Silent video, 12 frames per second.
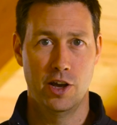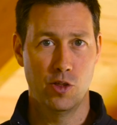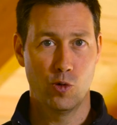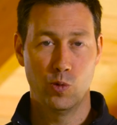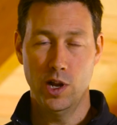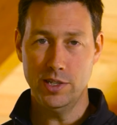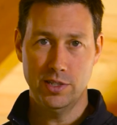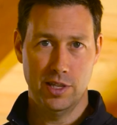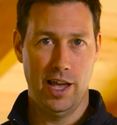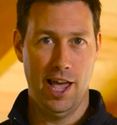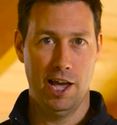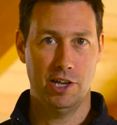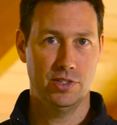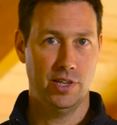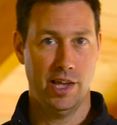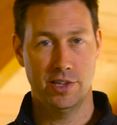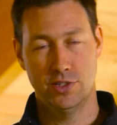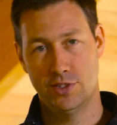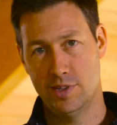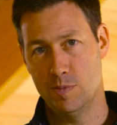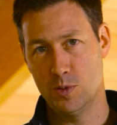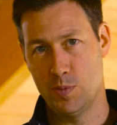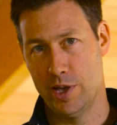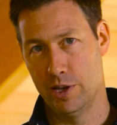Now the rest of the house has
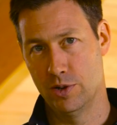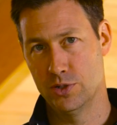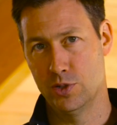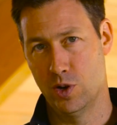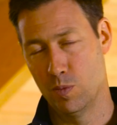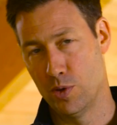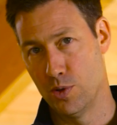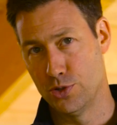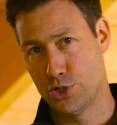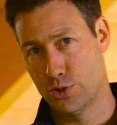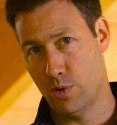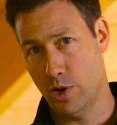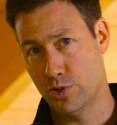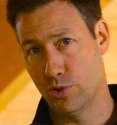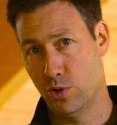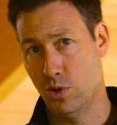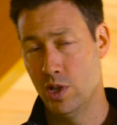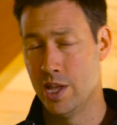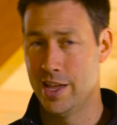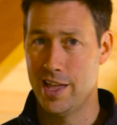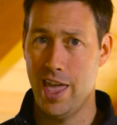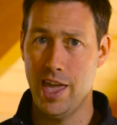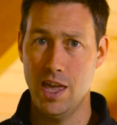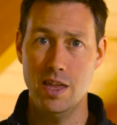SIPS panels that are both structural
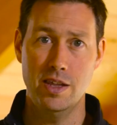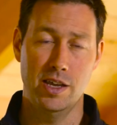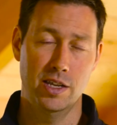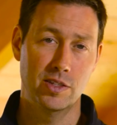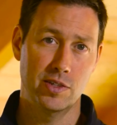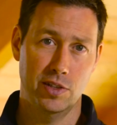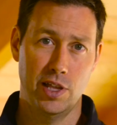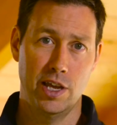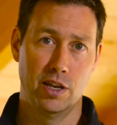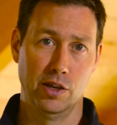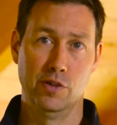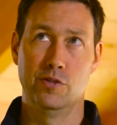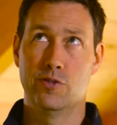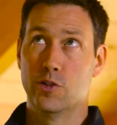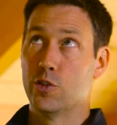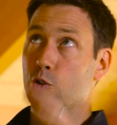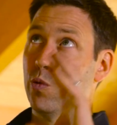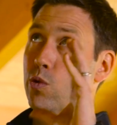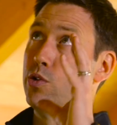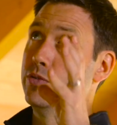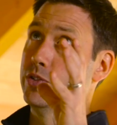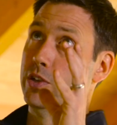and insulative for the roof